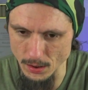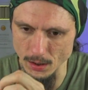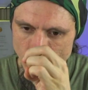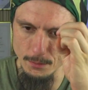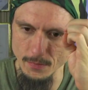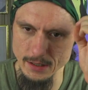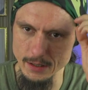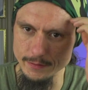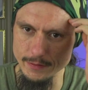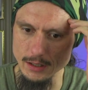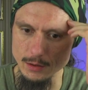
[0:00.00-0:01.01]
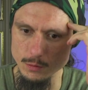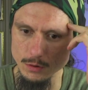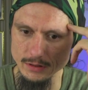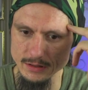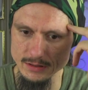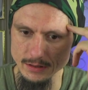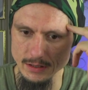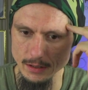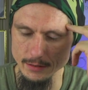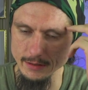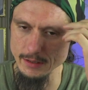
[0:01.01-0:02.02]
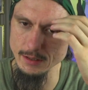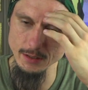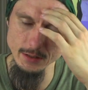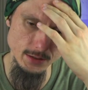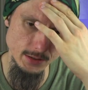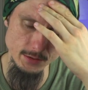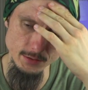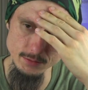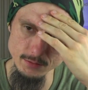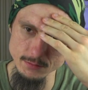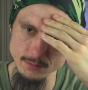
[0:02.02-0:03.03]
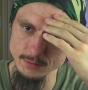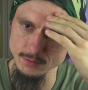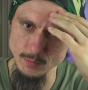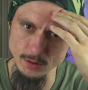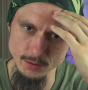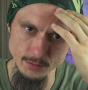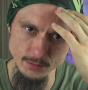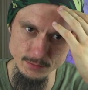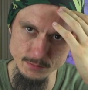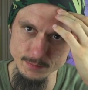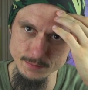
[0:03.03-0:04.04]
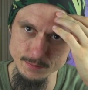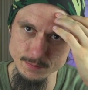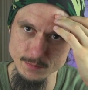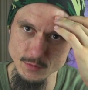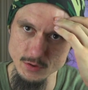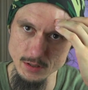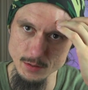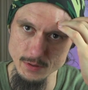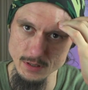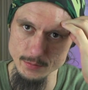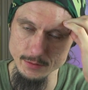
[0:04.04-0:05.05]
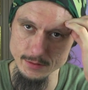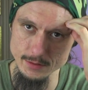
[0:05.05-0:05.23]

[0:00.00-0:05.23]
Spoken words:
Man, fuck, what does the calendar... Yeah, I gotta go tomorrow to check the papers.